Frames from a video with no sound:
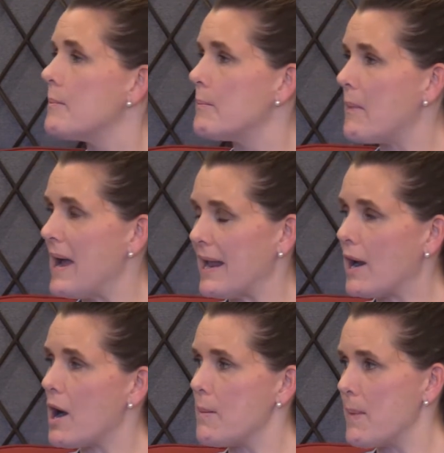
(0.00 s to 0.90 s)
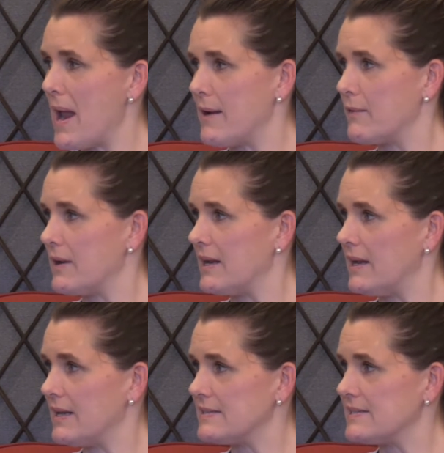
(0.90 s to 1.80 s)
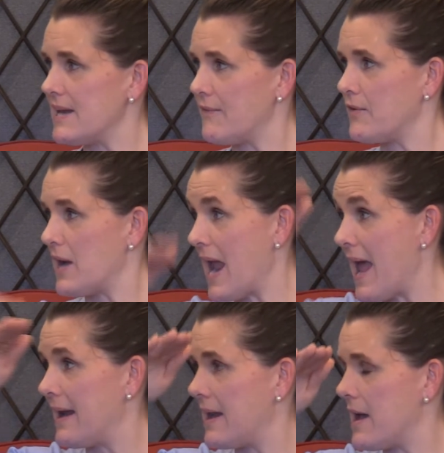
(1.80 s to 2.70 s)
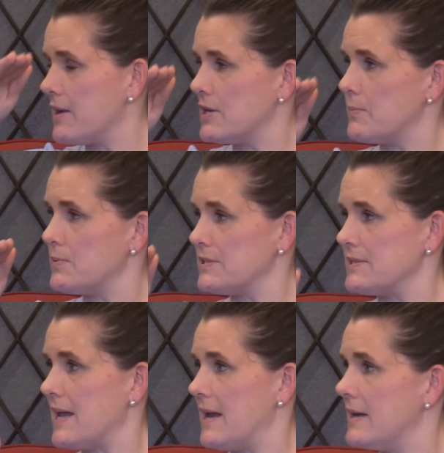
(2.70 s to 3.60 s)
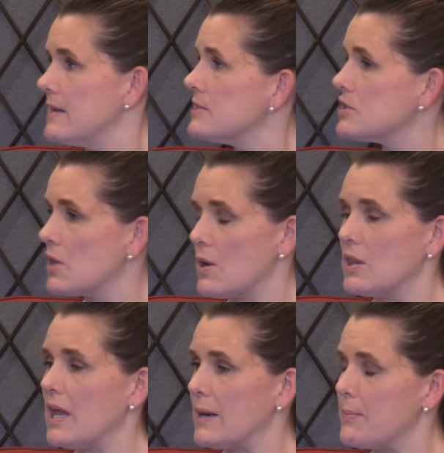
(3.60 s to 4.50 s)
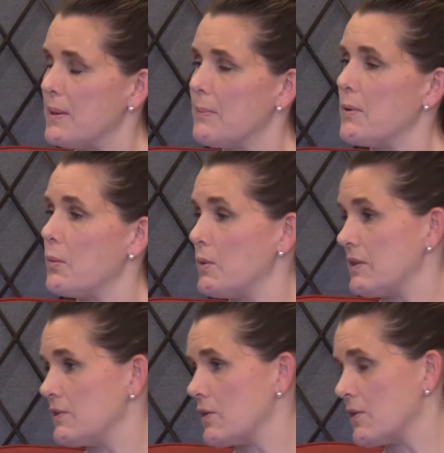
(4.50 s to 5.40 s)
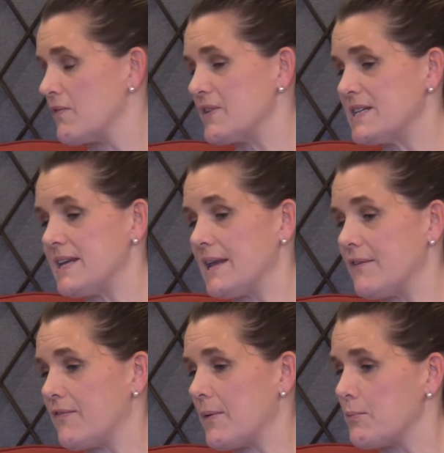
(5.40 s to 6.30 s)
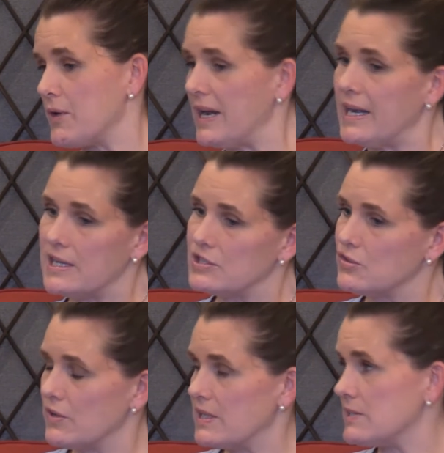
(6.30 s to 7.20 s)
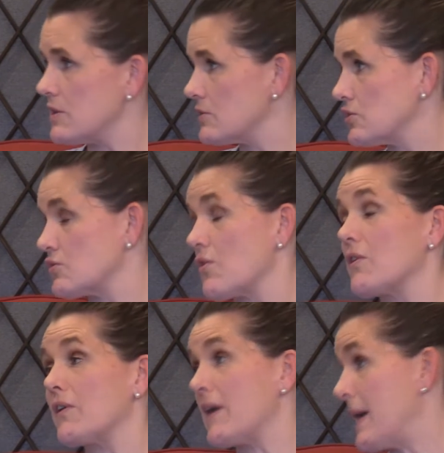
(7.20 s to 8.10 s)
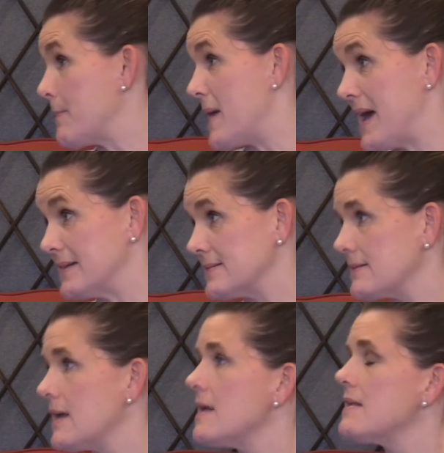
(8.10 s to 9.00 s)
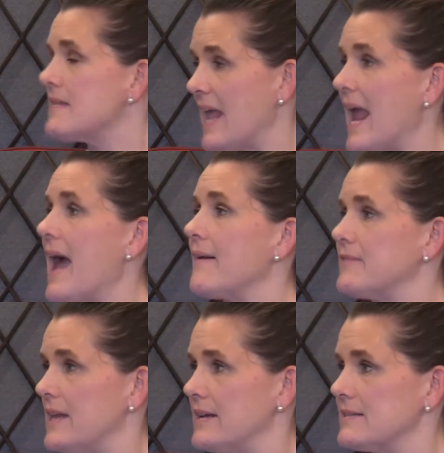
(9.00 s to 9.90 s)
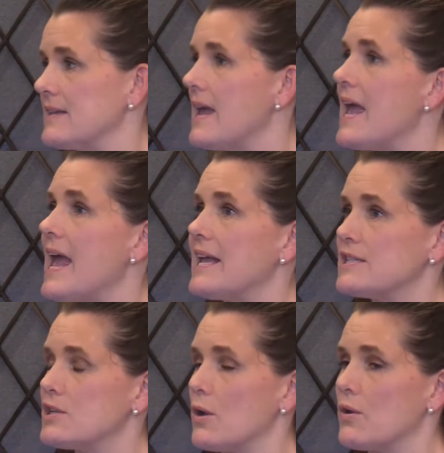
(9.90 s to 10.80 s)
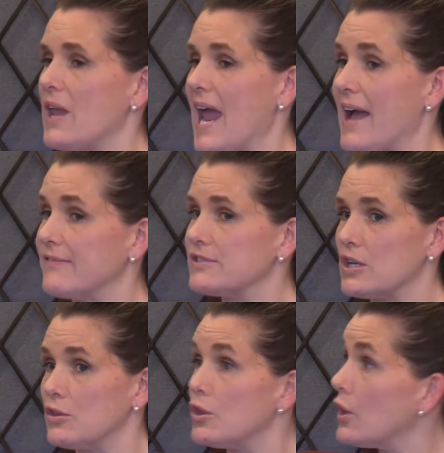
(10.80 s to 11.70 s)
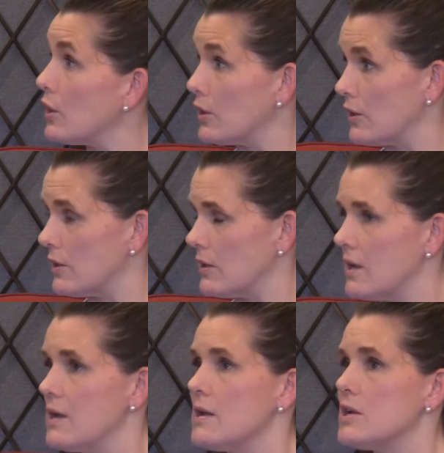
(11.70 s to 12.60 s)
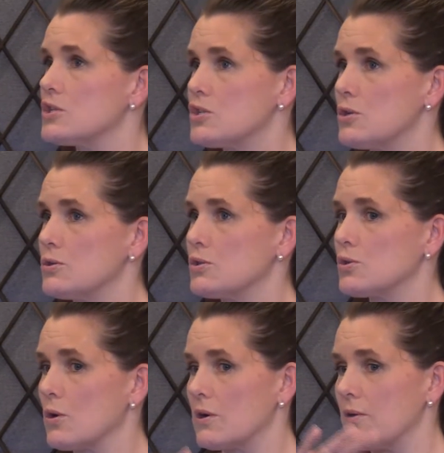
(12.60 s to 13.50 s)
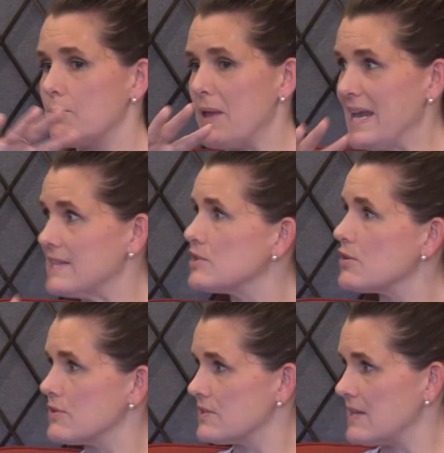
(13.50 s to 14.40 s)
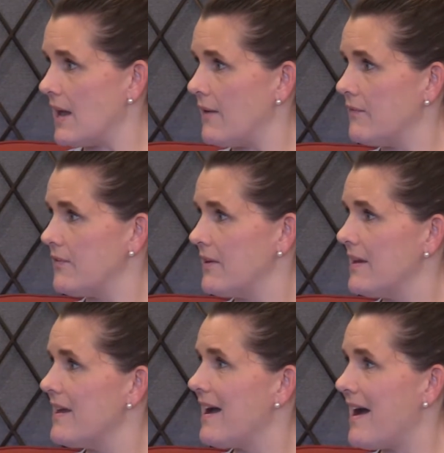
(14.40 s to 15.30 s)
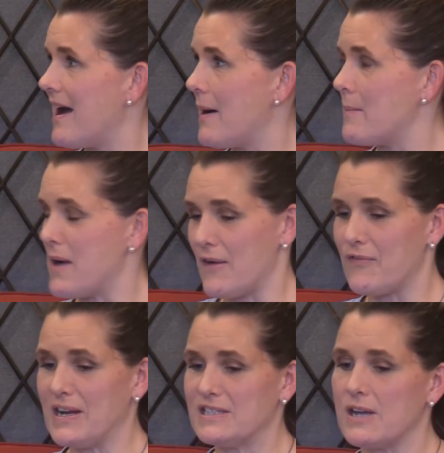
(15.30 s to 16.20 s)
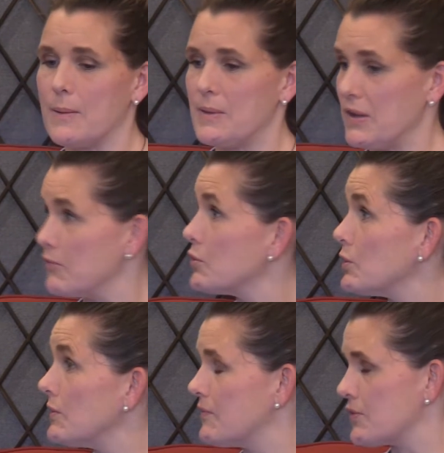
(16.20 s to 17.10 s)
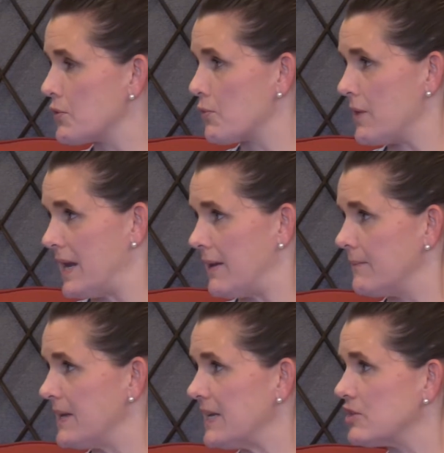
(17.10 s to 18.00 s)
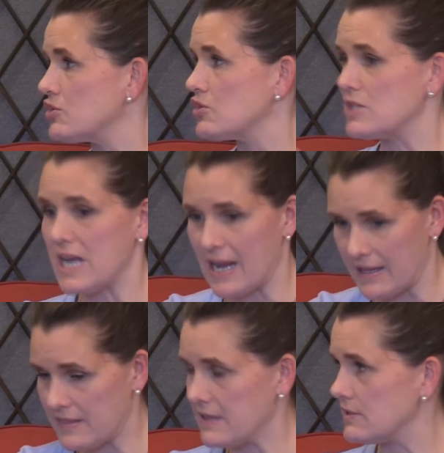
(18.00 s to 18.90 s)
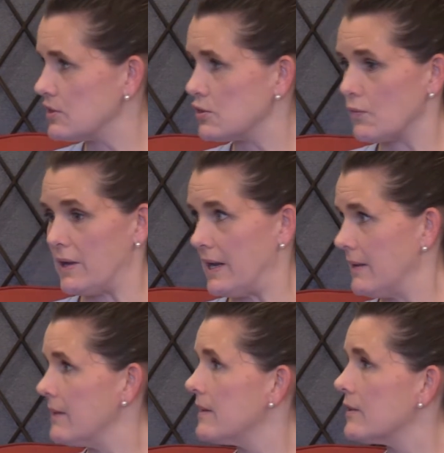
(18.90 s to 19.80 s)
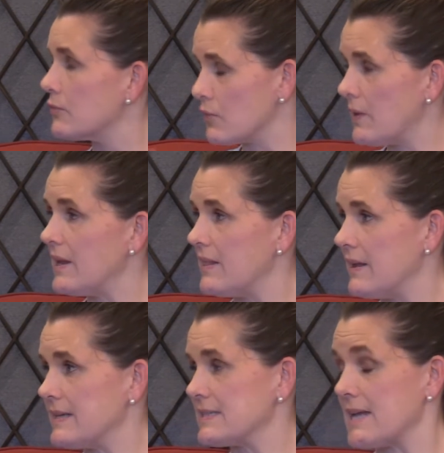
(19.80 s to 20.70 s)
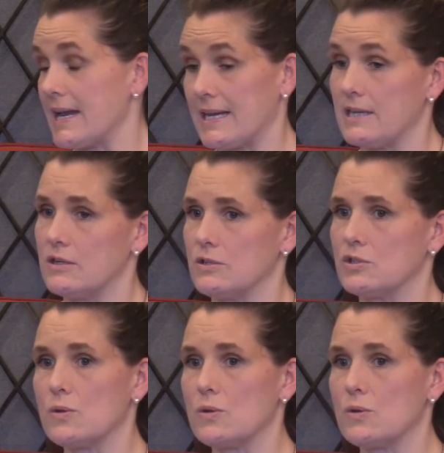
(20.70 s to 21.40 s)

My car battery is never at 100%. So a lot of people with neurofatigue from brain injuries or stroke or MS, they have this. And so you have to learn to sort of pace yourself. Yeah. A friend taught me a rule of 3. Each day there's 3 things I can do.